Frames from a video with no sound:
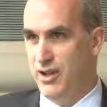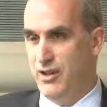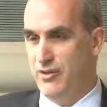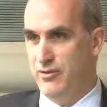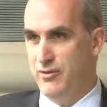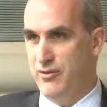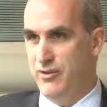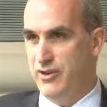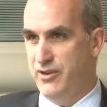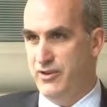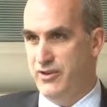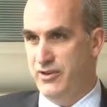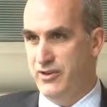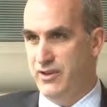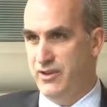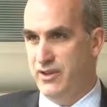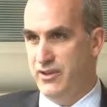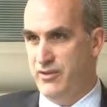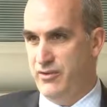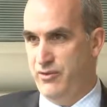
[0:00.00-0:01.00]

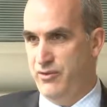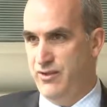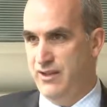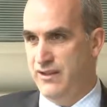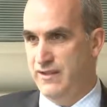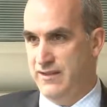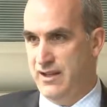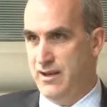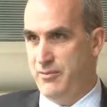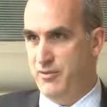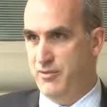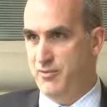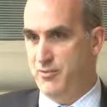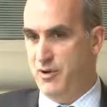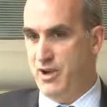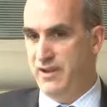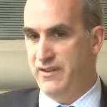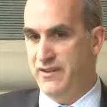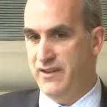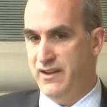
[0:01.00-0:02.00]
this type of
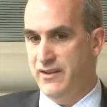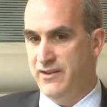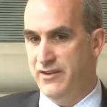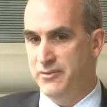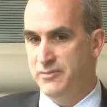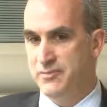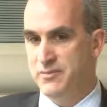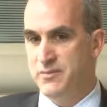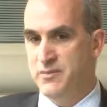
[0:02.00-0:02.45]
process.